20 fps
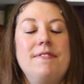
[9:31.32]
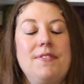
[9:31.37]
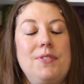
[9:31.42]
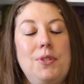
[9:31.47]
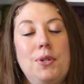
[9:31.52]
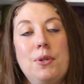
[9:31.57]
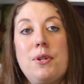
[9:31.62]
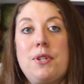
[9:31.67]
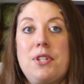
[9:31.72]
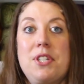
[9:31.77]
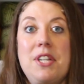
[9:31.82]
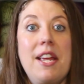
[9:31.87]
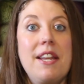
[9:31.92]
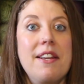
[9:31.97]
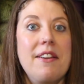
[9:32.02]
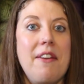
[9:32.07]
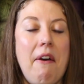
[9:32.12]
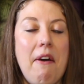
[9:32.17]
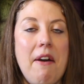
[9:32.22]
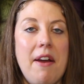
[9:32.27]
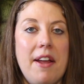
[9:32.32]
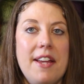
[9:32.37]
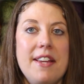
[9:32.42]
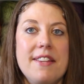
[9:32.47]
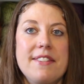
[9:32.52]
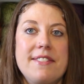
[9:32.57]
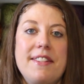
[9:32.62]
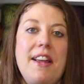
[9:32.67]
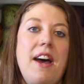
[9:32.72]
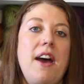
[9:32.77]
crocheted in
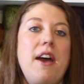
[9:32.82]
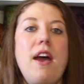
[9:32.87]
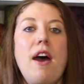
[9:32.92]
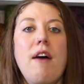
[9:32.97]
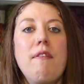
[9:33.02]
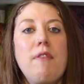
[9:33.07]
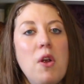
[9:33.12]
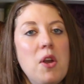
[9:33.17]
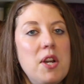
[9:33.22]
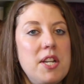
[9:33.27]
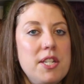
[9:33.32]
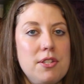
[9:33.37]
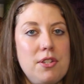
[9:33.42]
August. I have already